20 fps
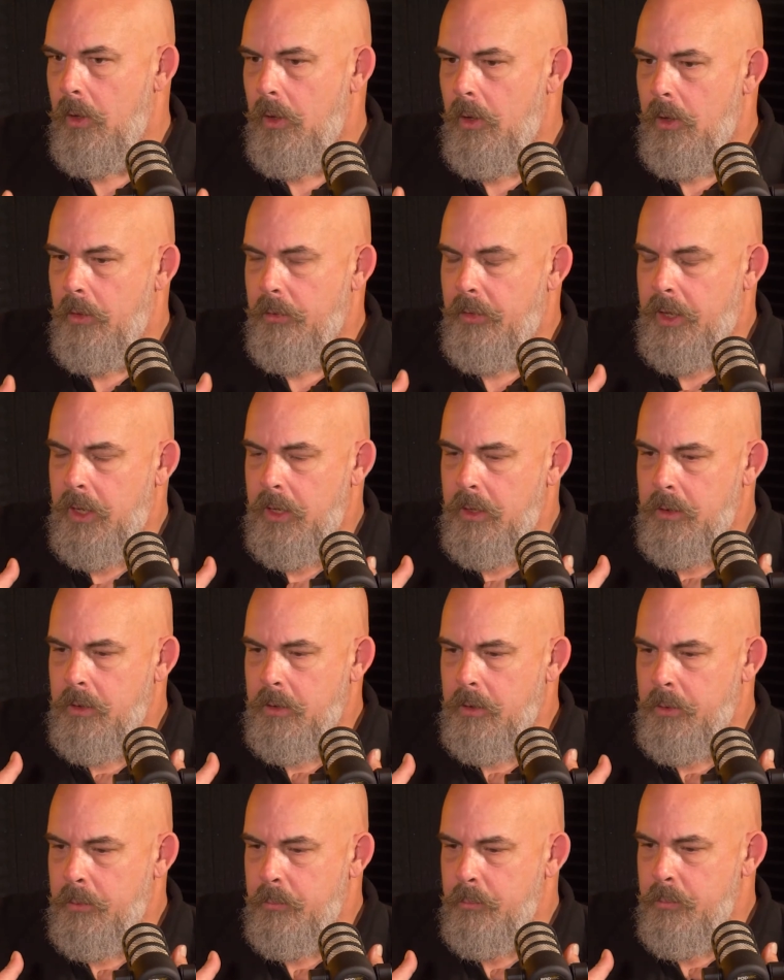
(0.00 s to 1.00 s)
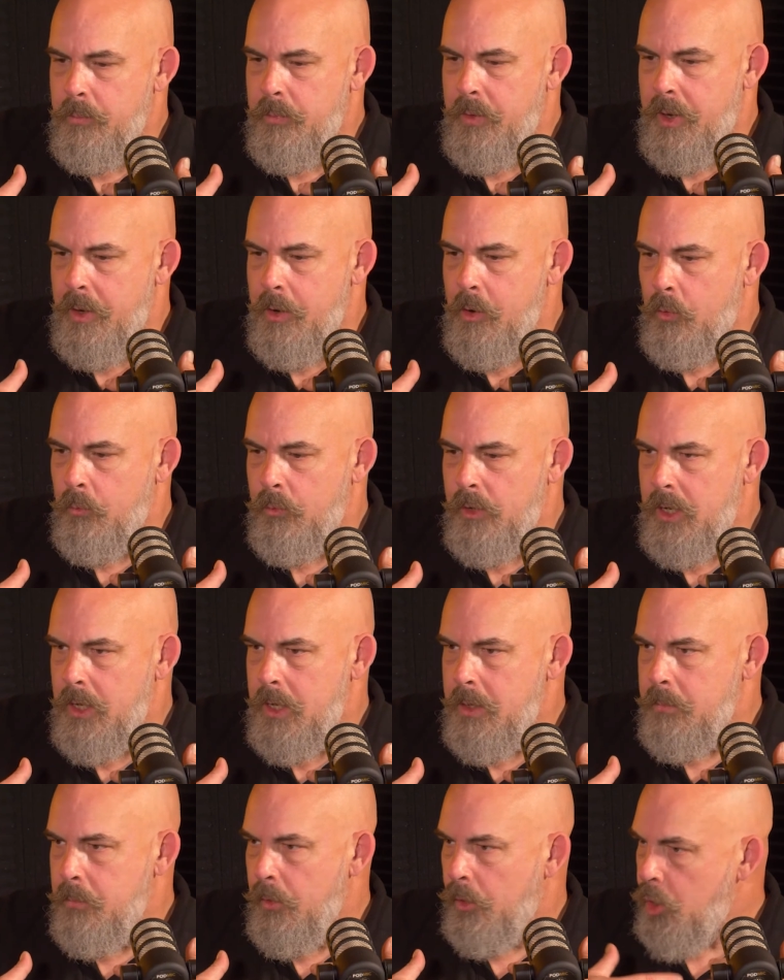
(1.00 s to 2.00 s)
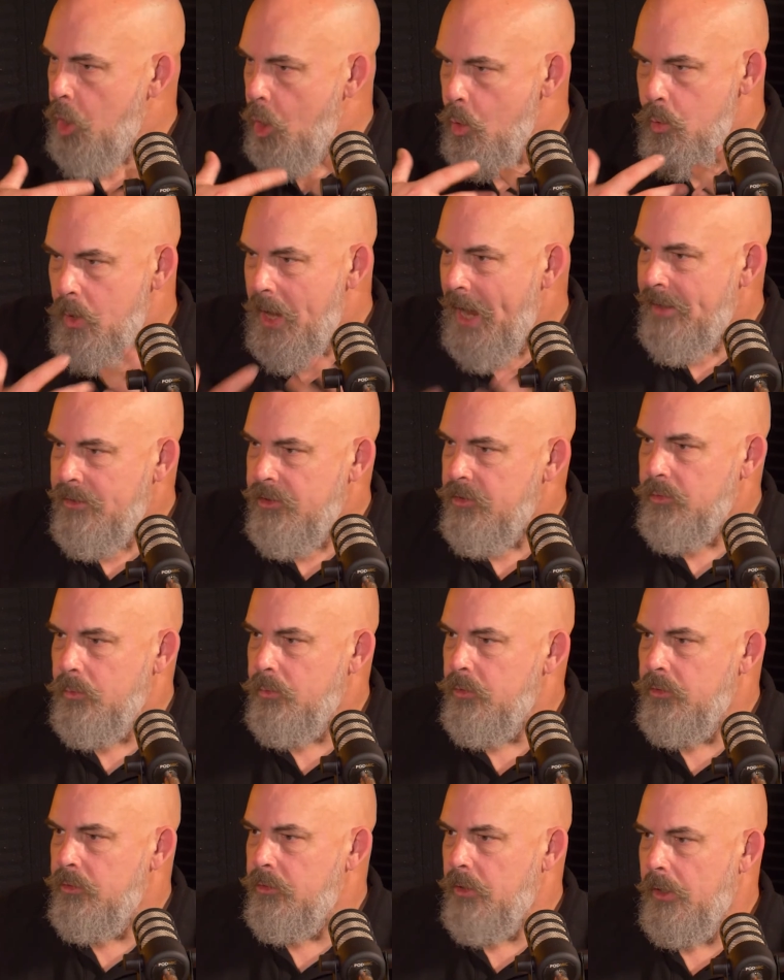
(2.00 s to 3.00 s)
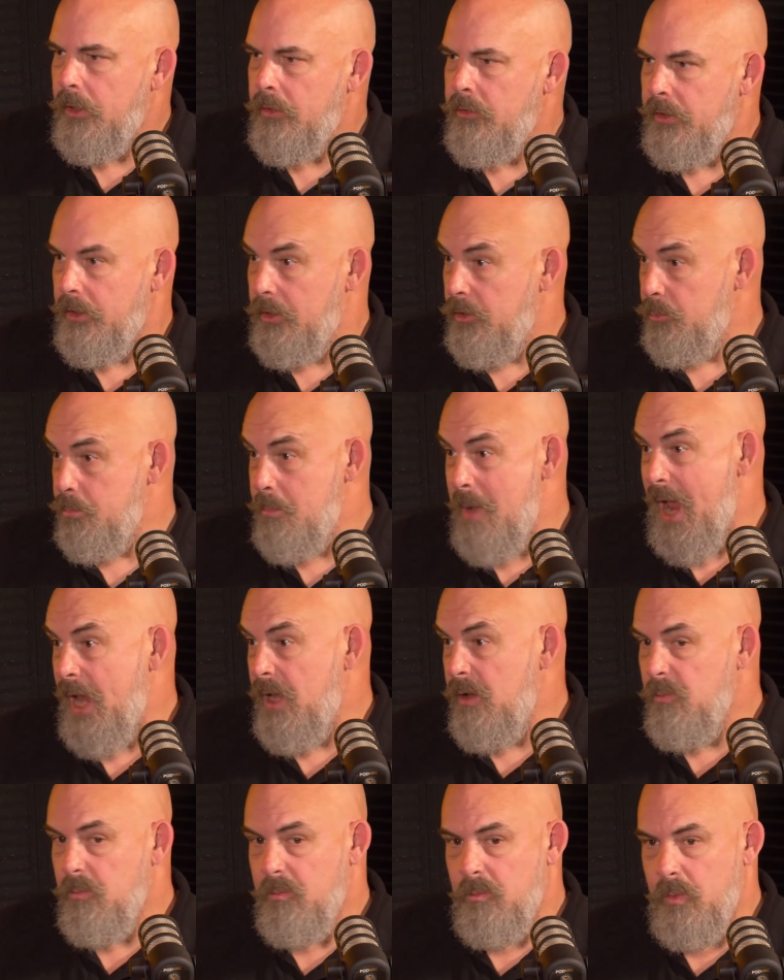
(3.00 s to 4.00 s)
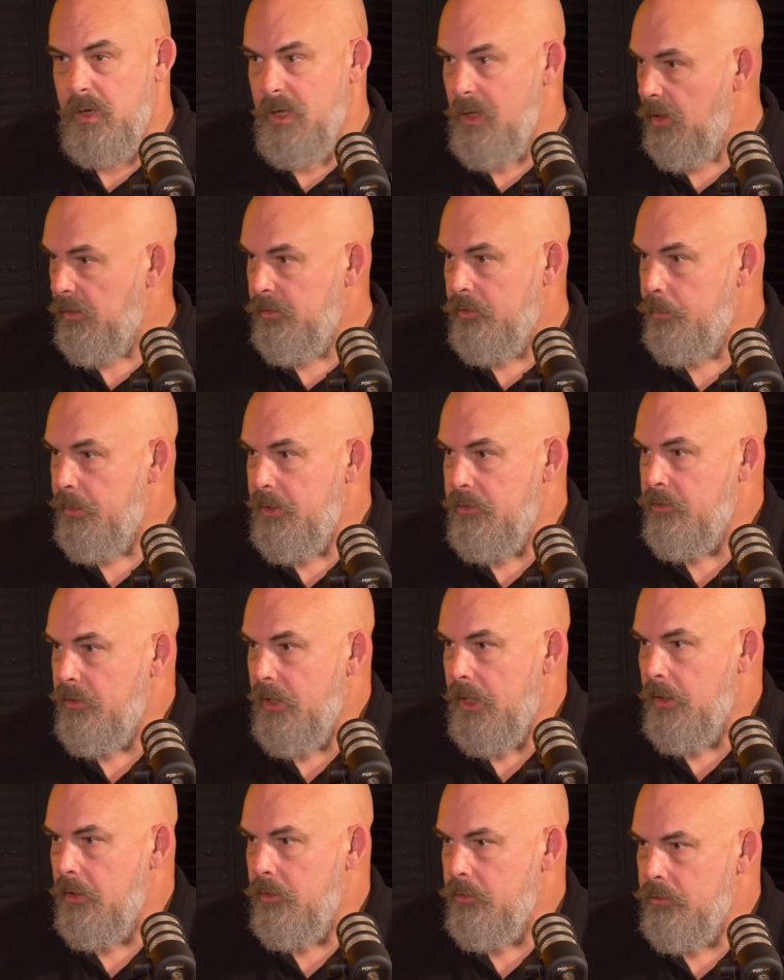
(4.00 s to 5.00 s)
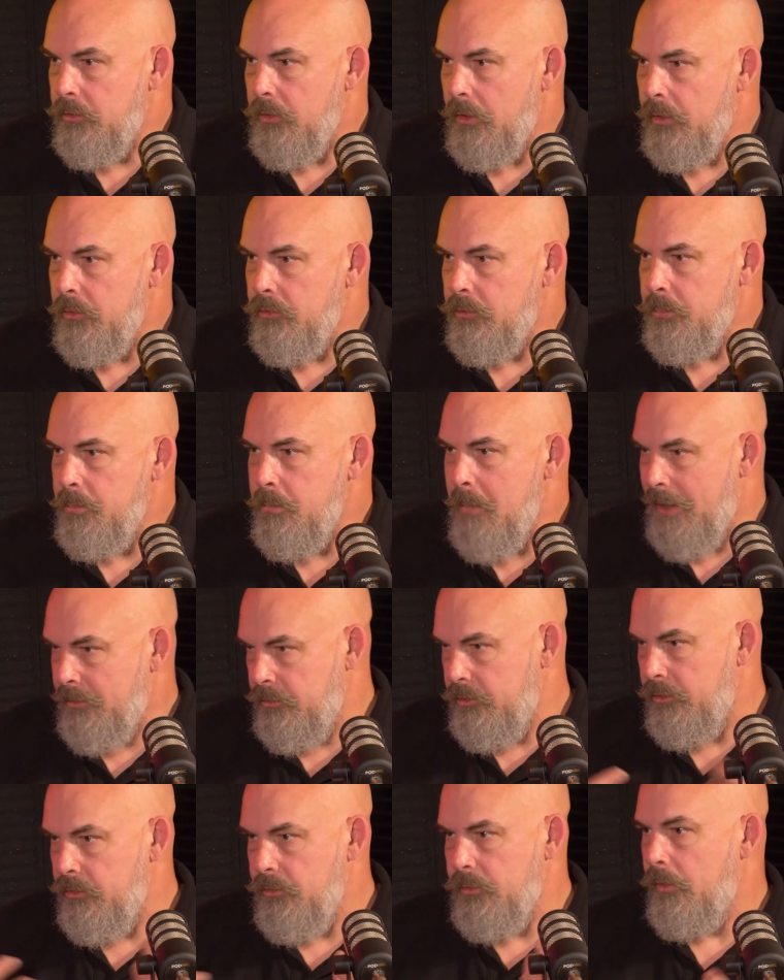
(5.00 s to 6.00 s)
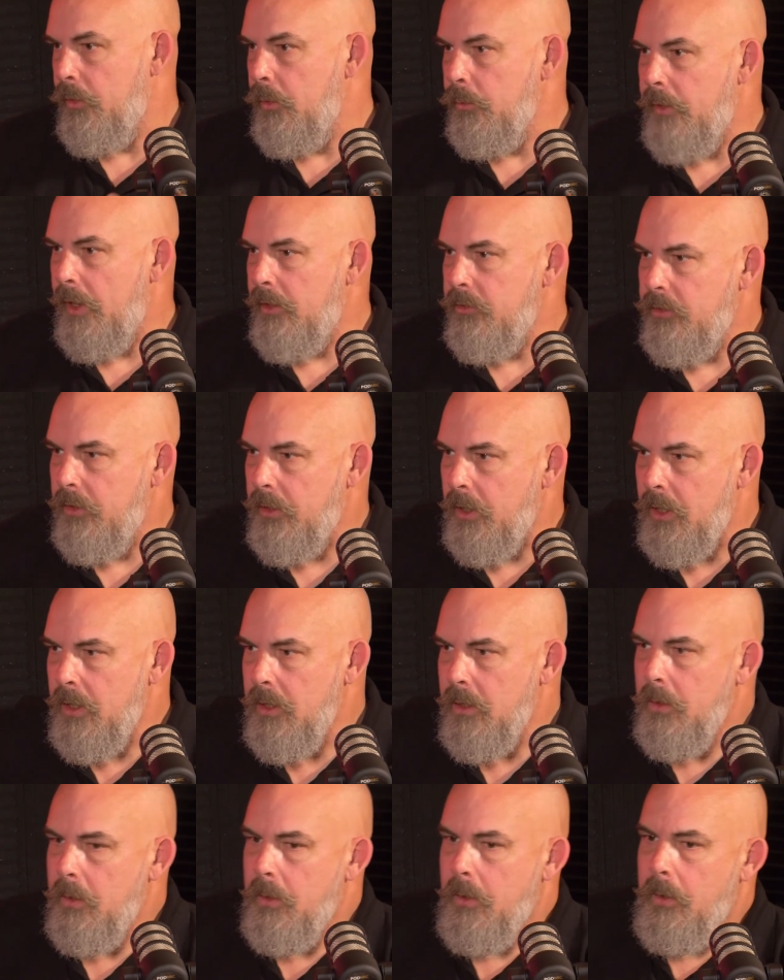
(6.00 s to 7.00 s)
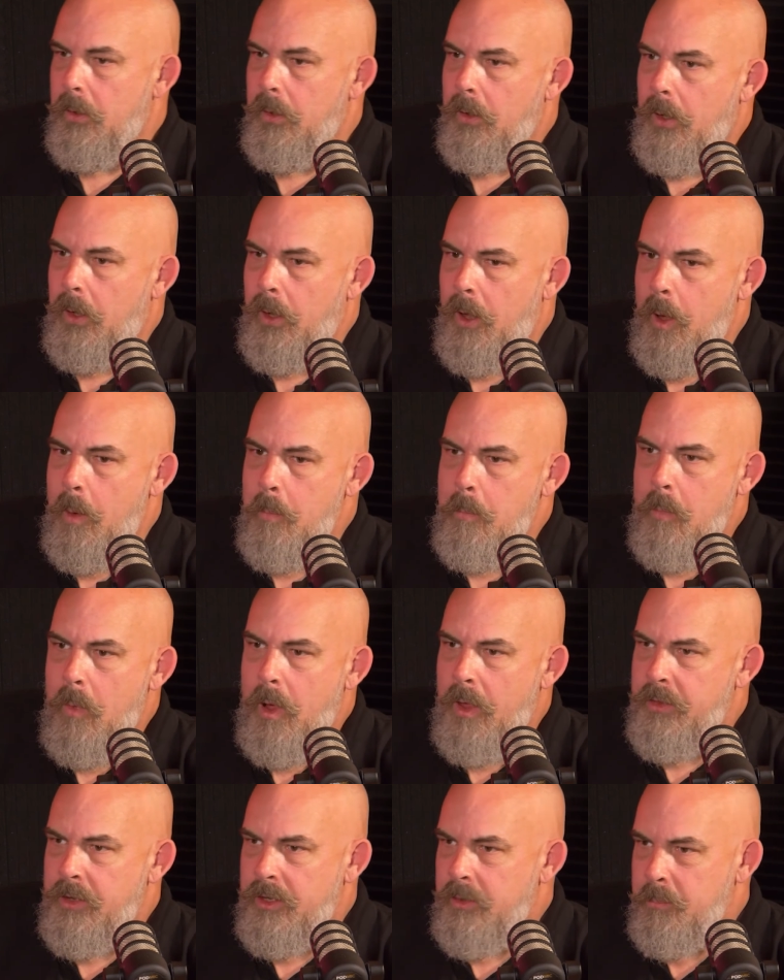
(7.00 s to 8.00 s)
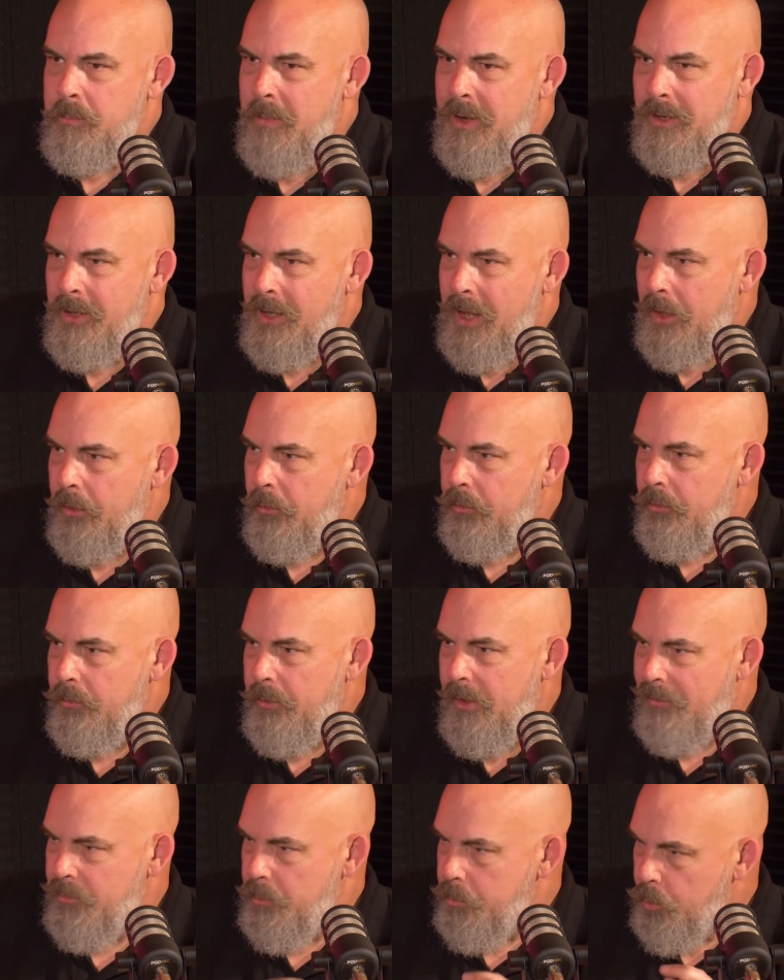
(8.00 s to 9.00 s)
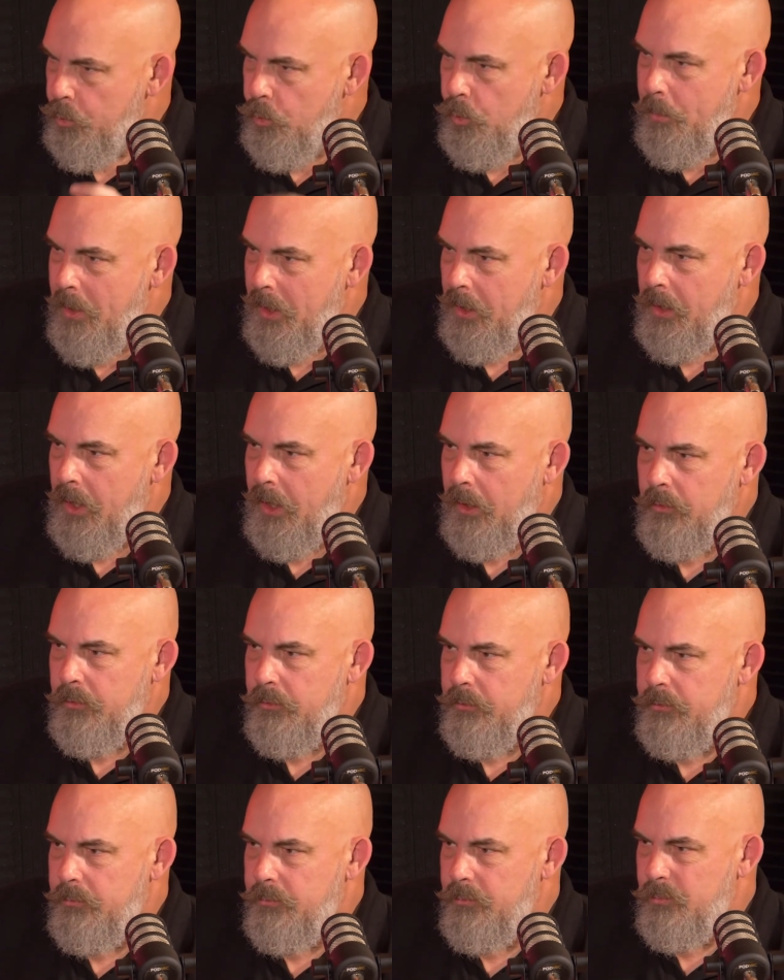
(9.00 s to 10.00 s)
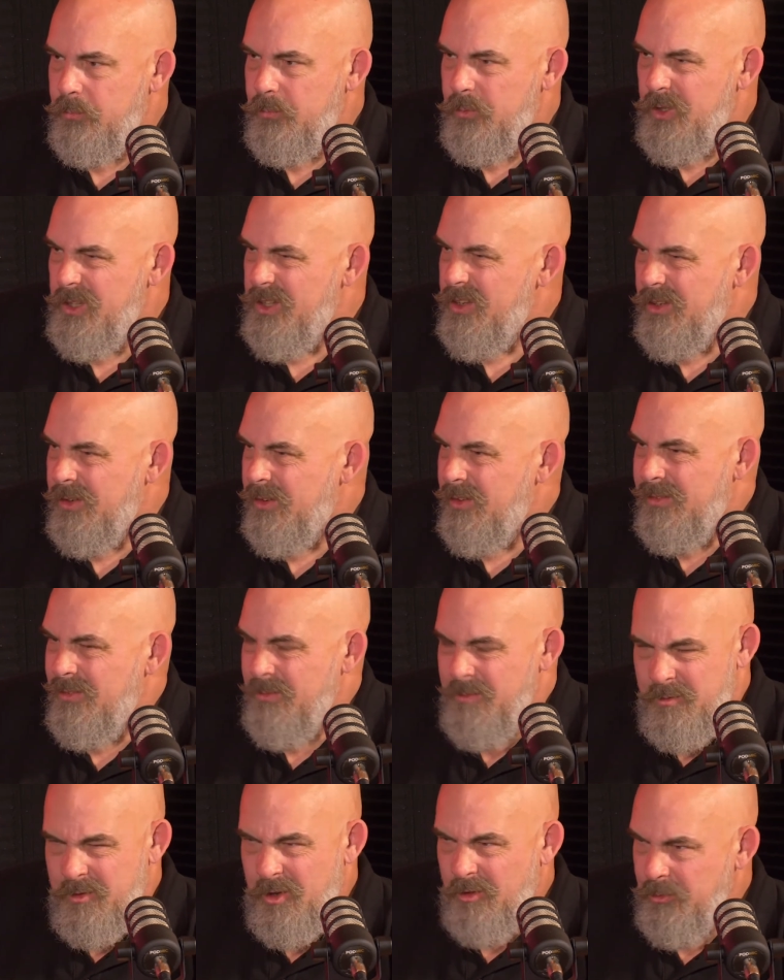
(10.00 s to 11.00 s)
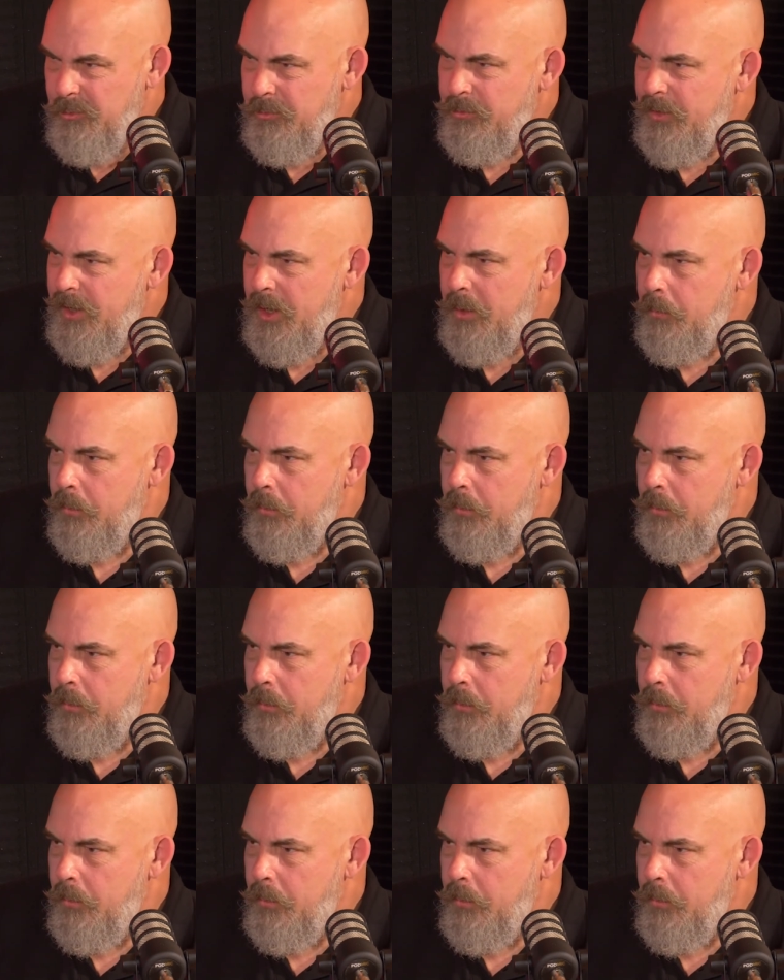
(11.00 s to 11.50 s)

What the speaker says: they're not really the go-getters of society. And as men, we like to be seen as masters of our own destiny. And mental health, having poor mental health, really doesn't fit in with